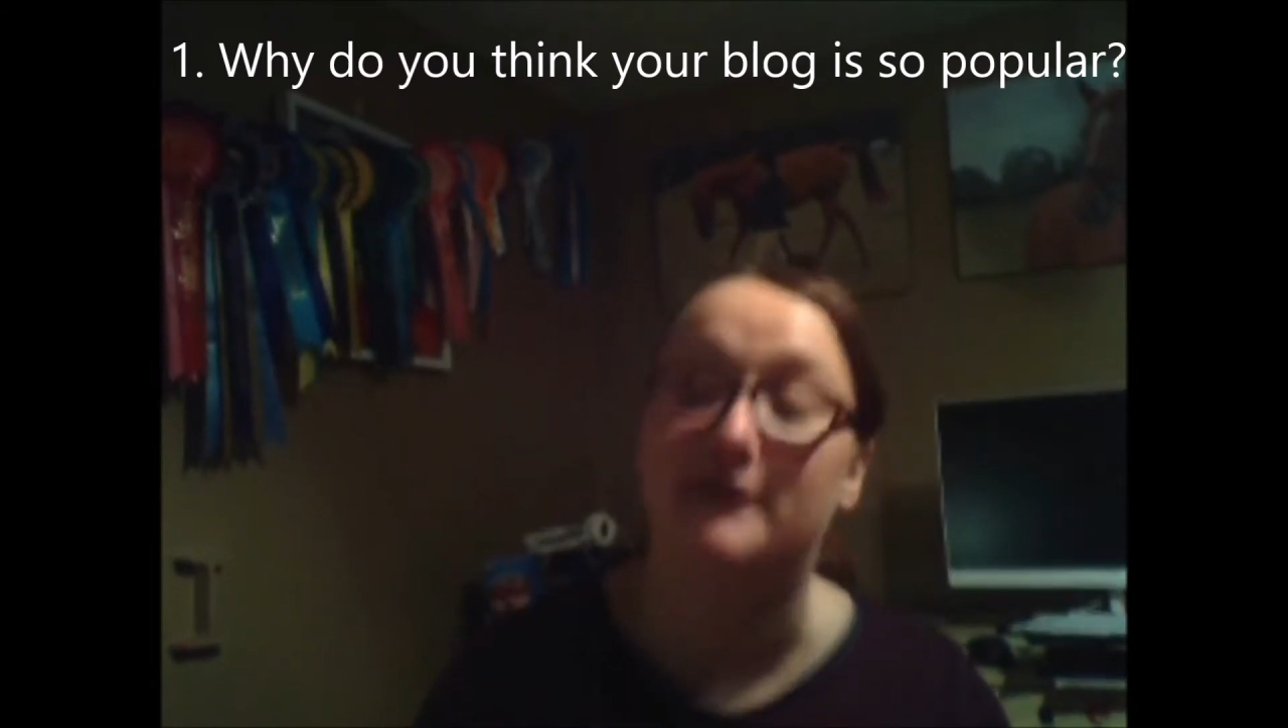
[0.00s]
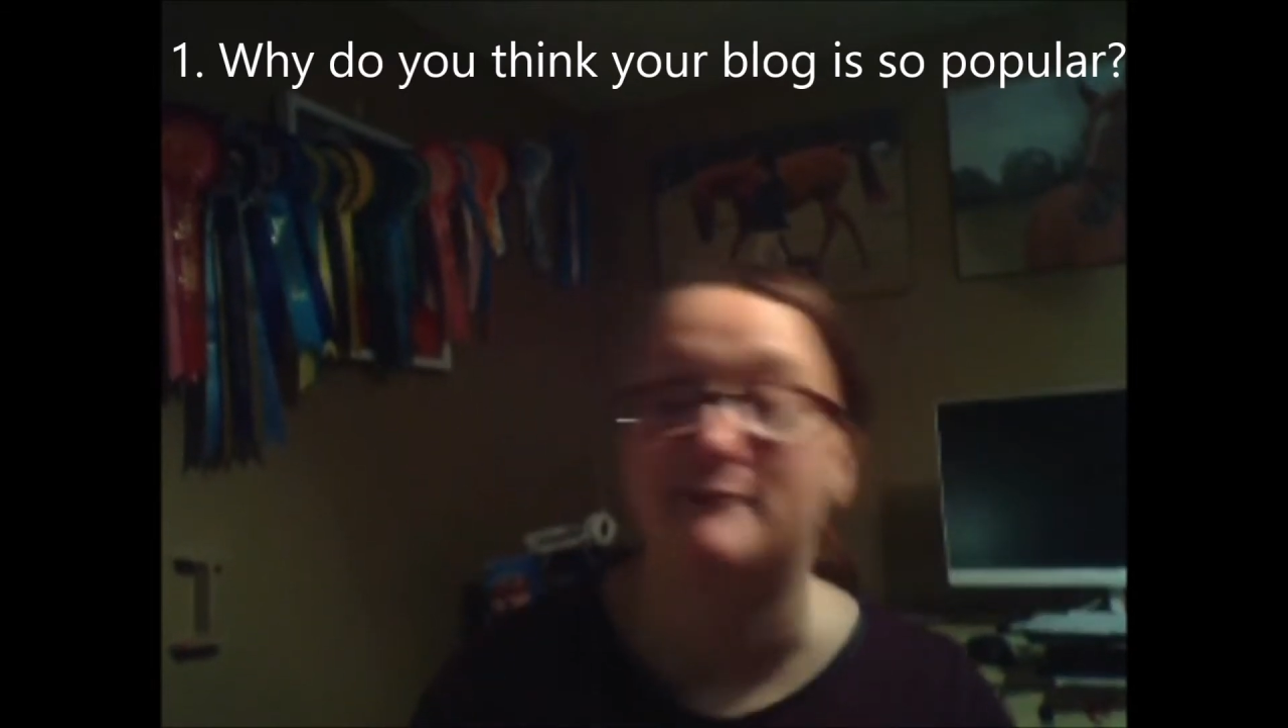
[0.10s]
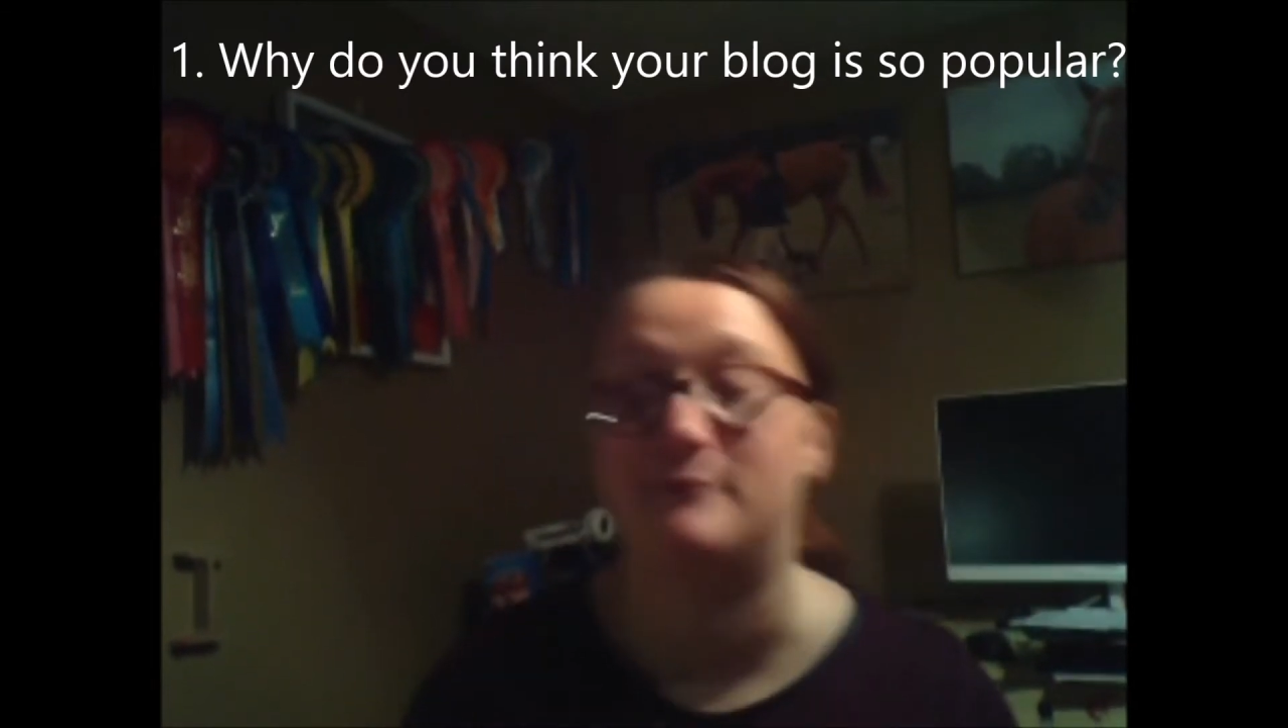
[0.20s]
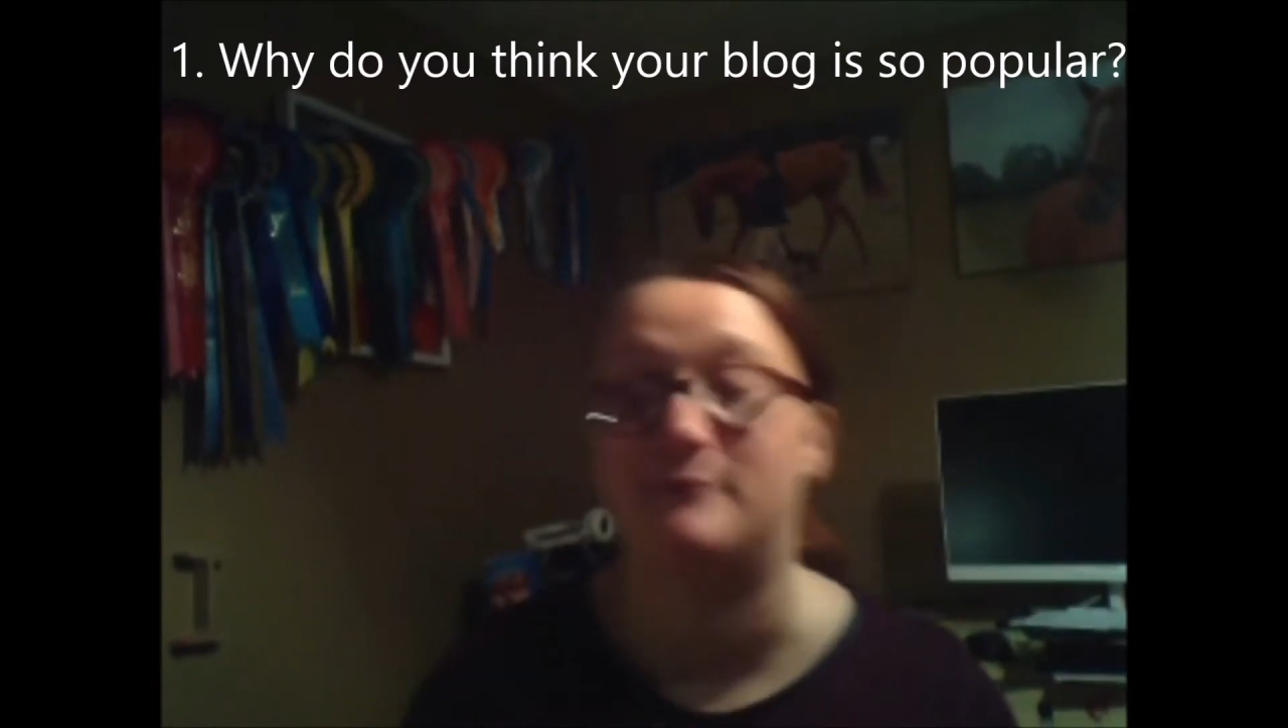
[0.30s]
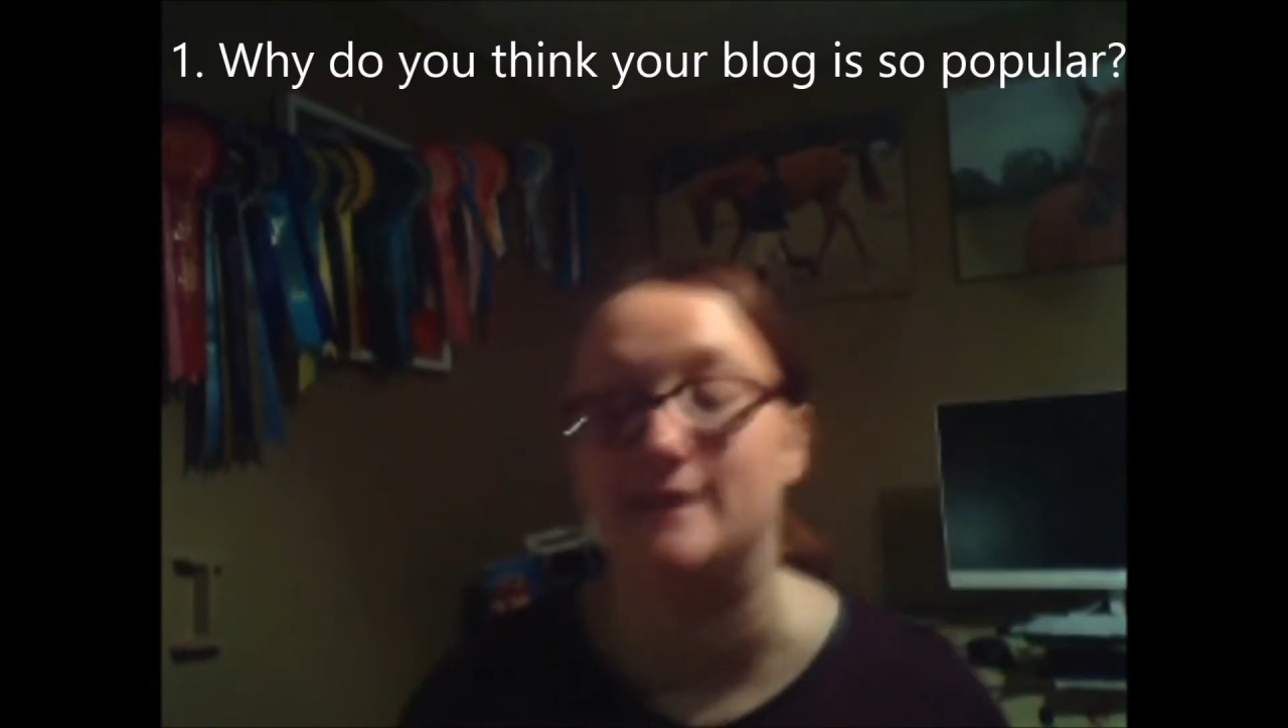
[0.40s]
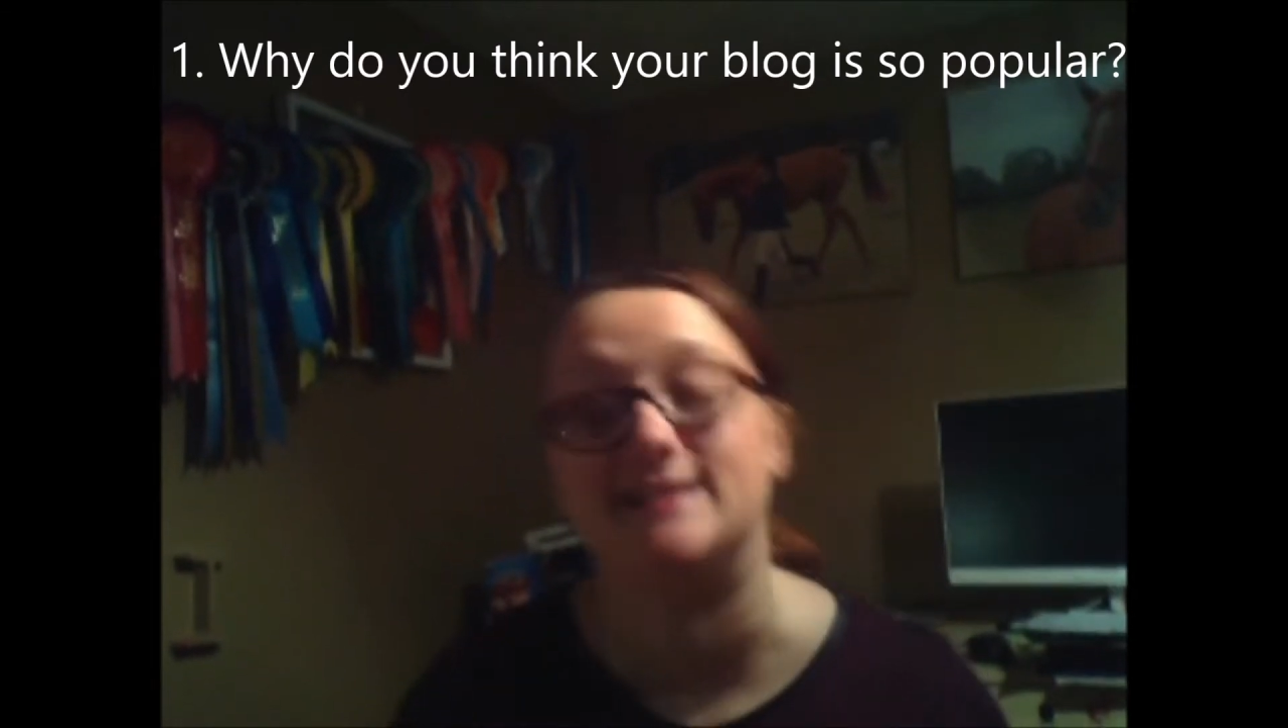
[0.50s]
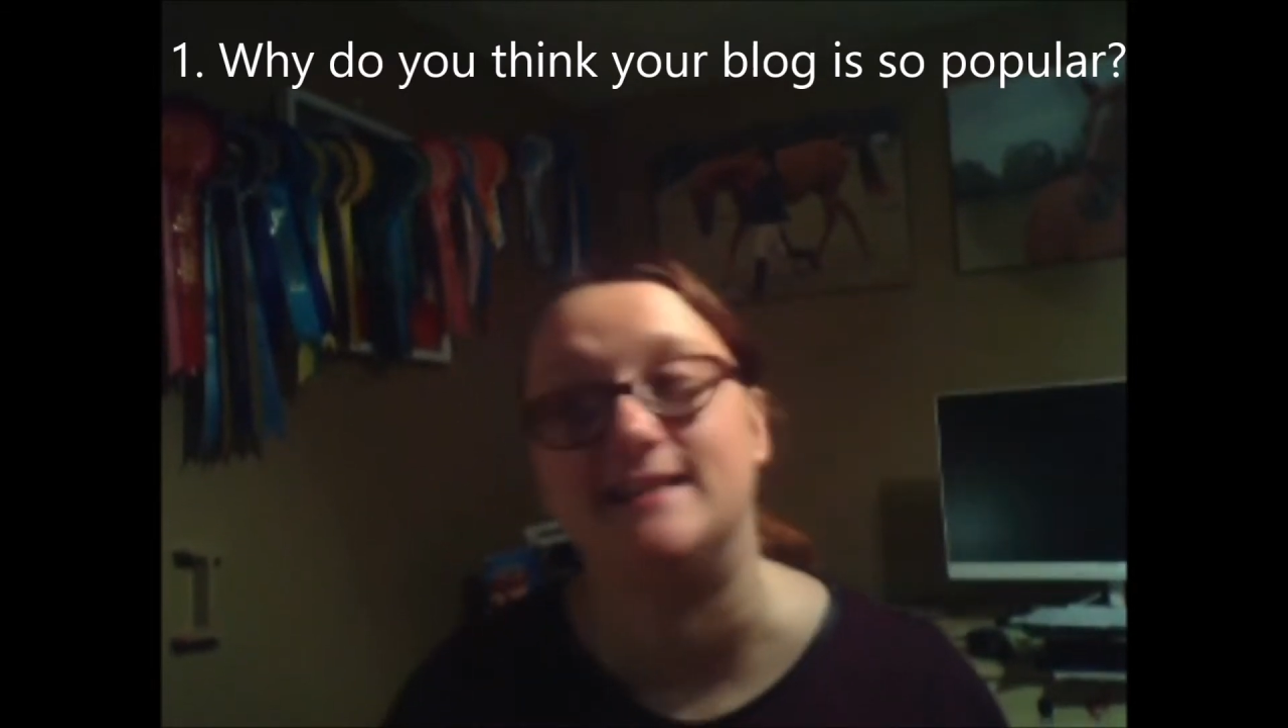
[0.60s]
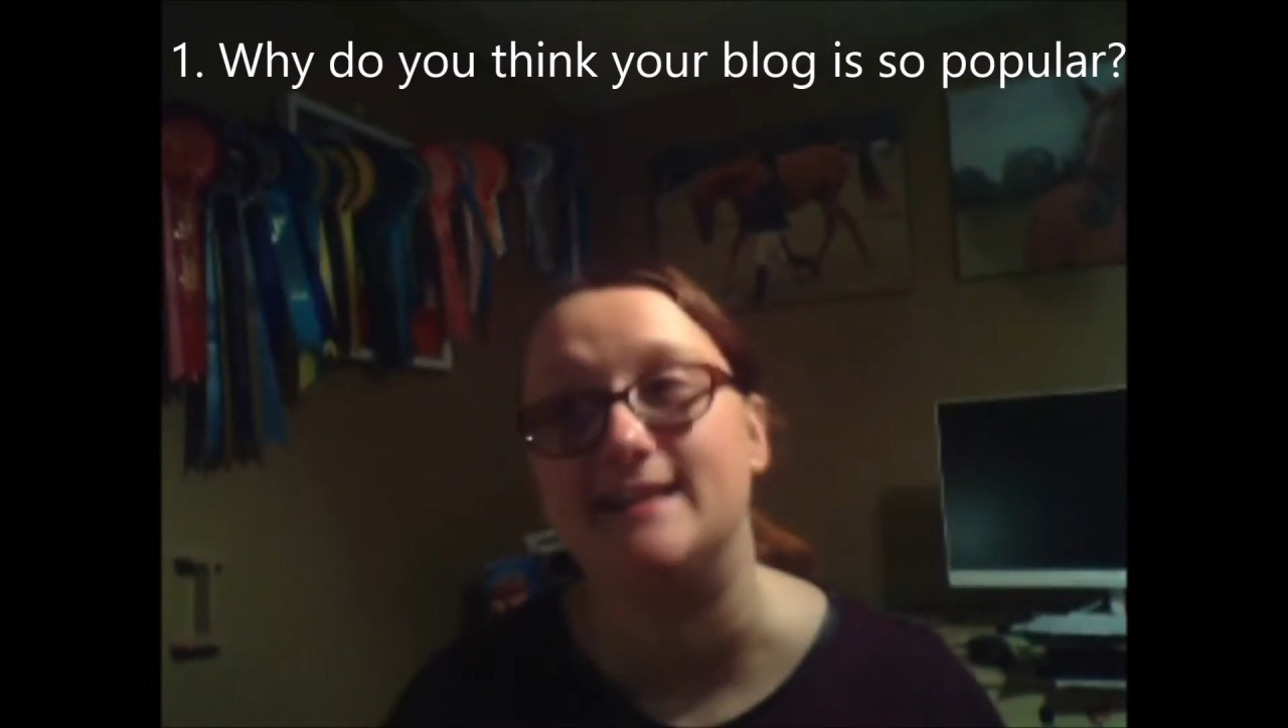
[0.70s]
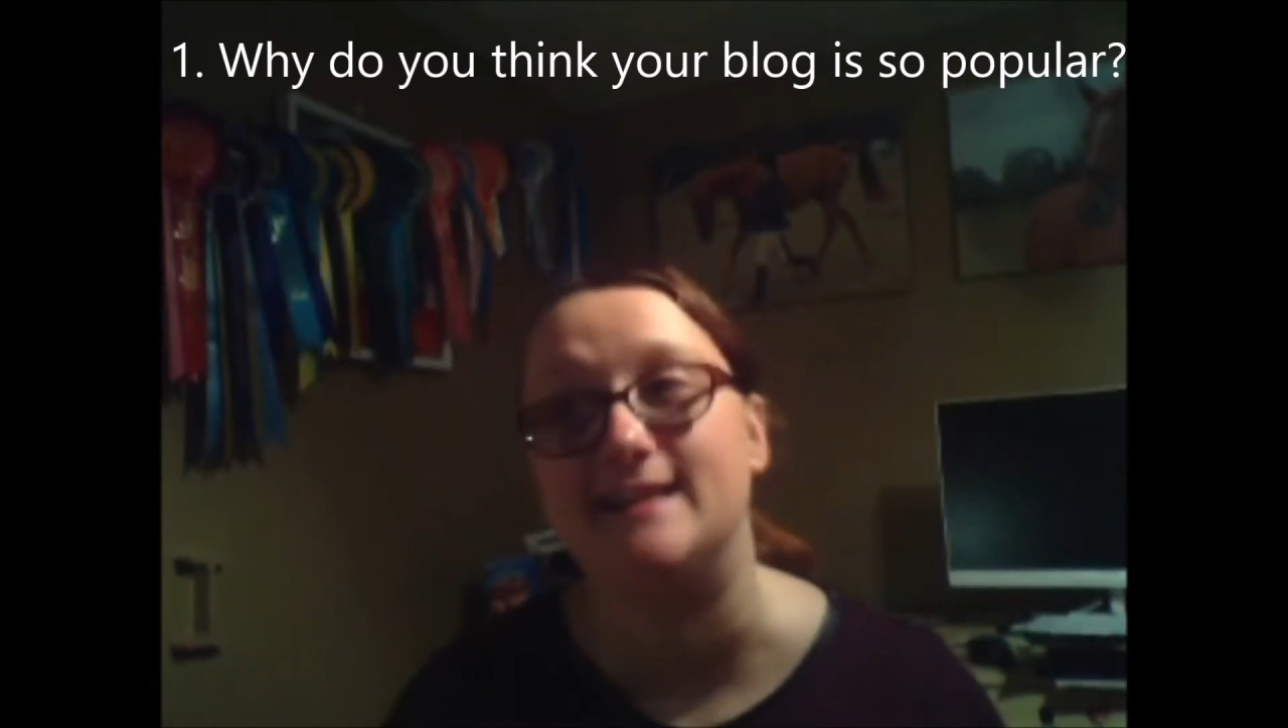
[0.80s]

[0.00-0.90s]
everyone reads it.